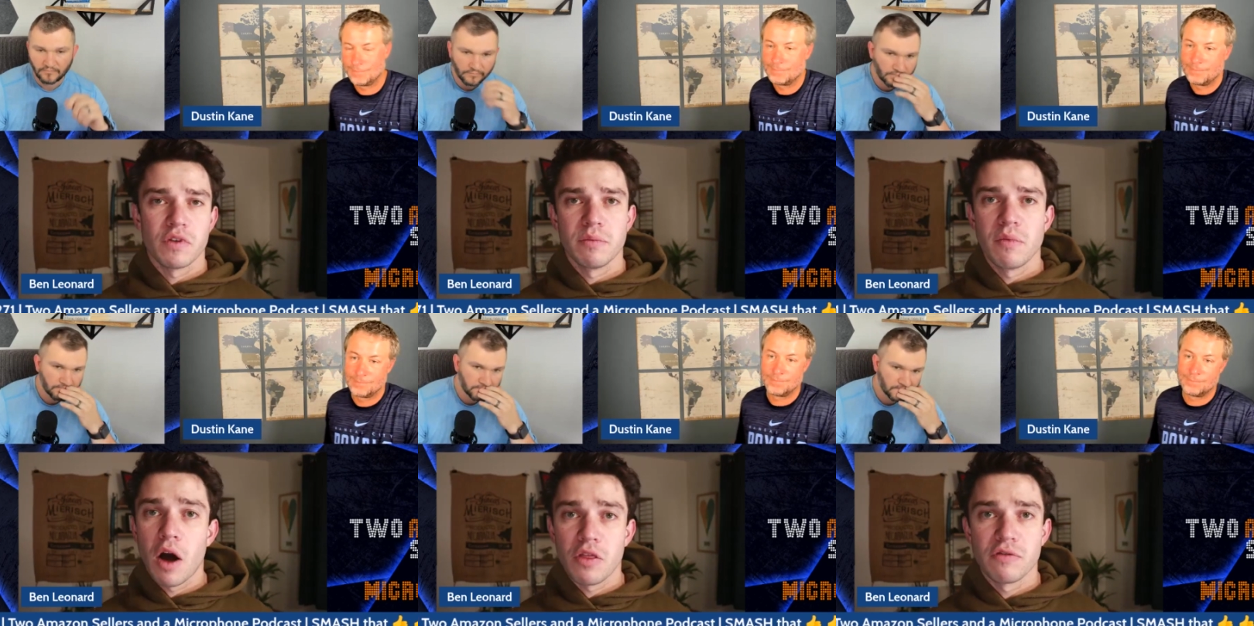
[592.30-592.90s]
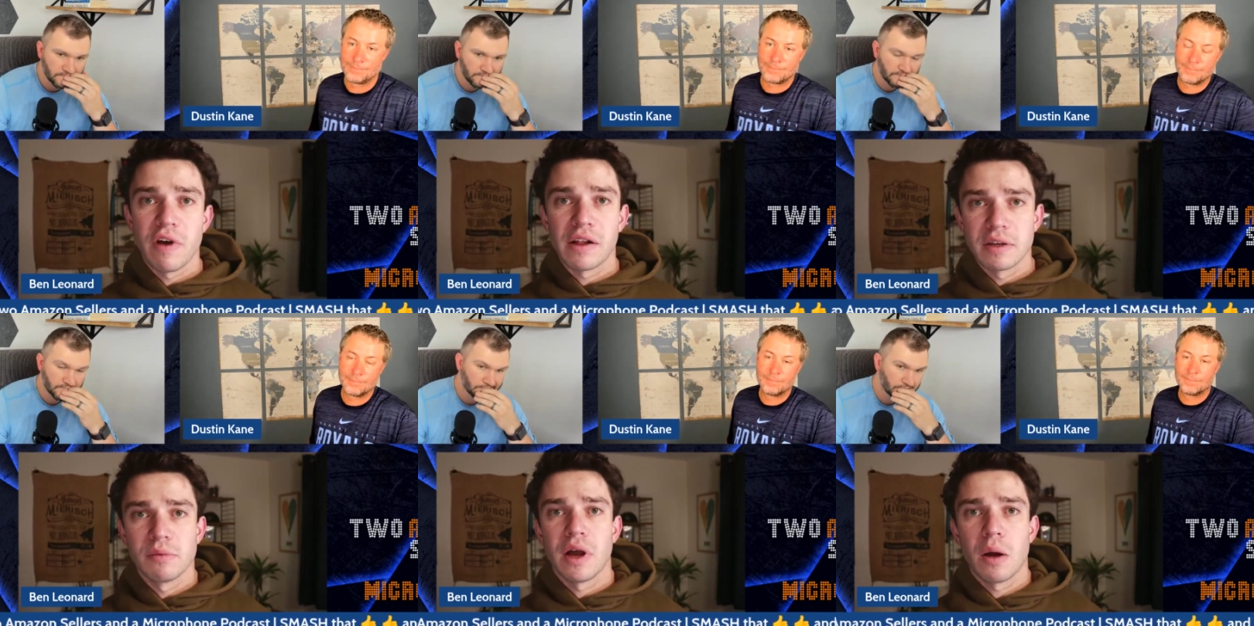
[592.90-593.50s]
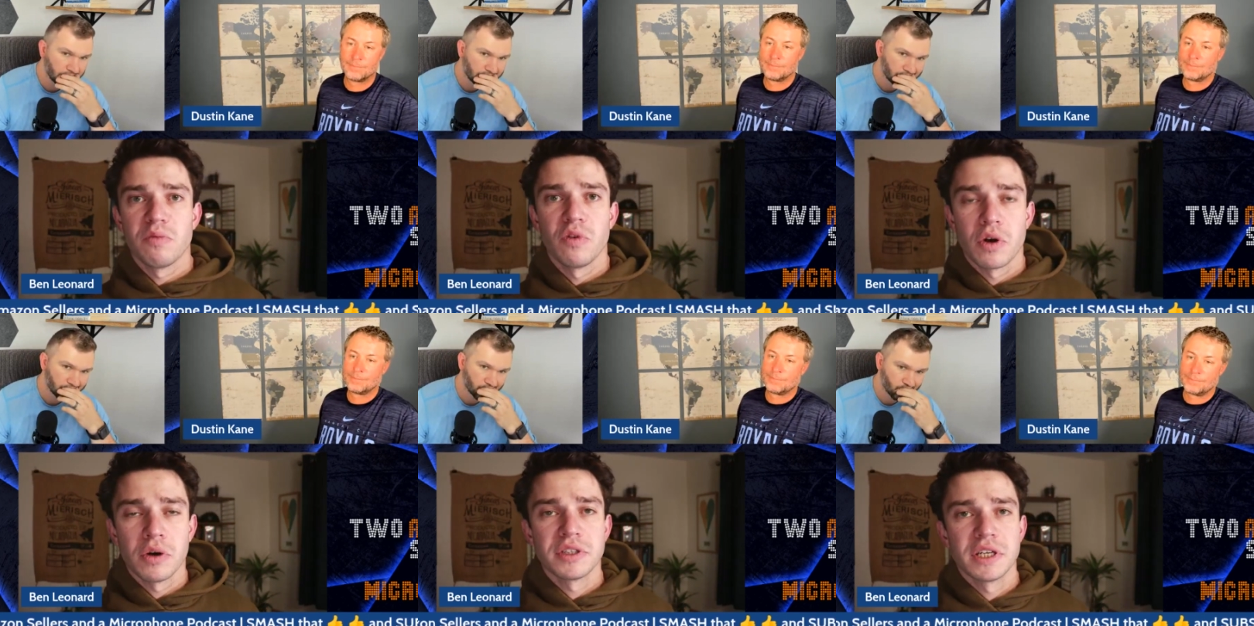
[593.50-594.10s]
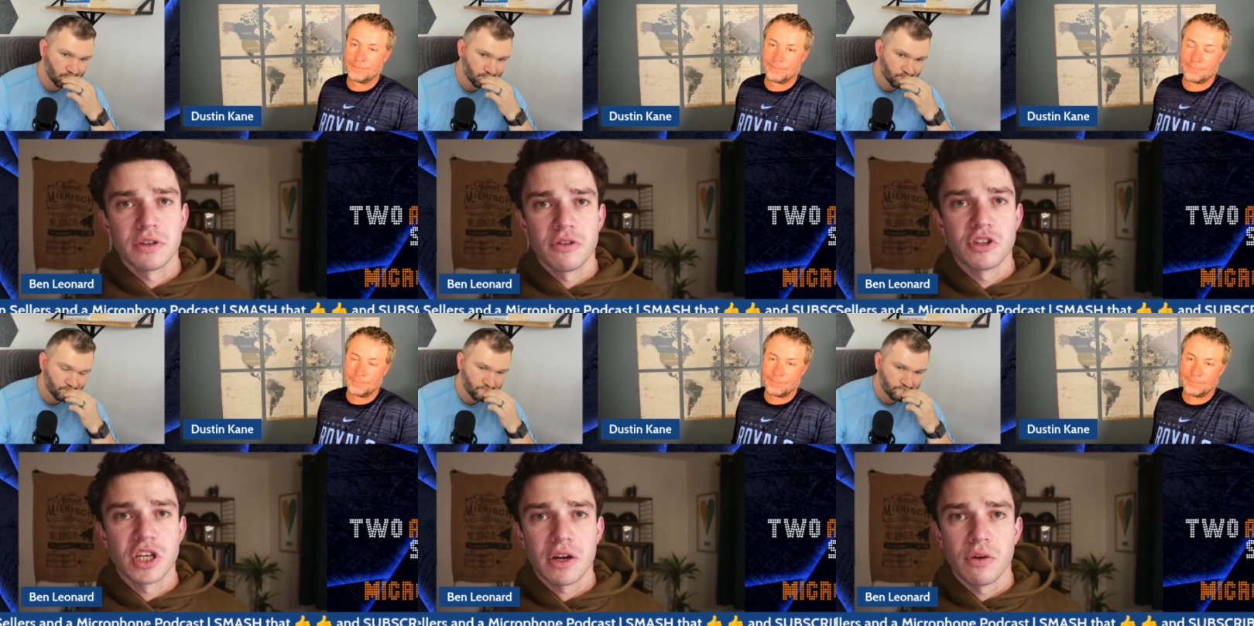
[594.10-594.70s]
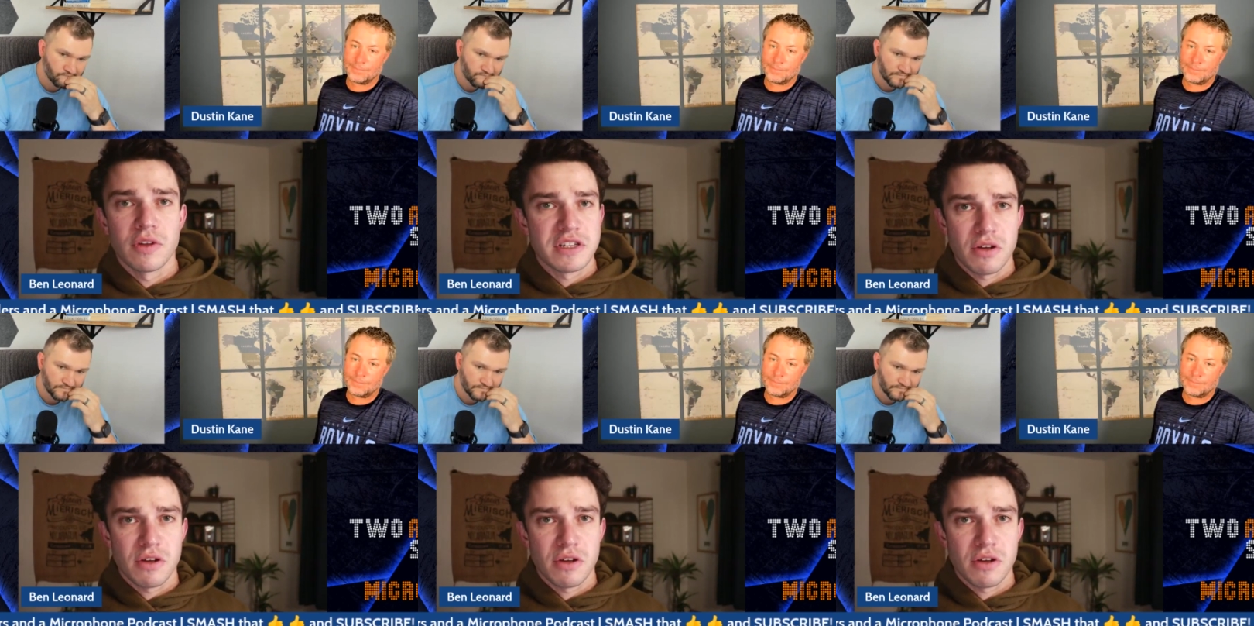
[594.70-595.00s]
Speaker 1: them other valuable, helpful content on the channel that's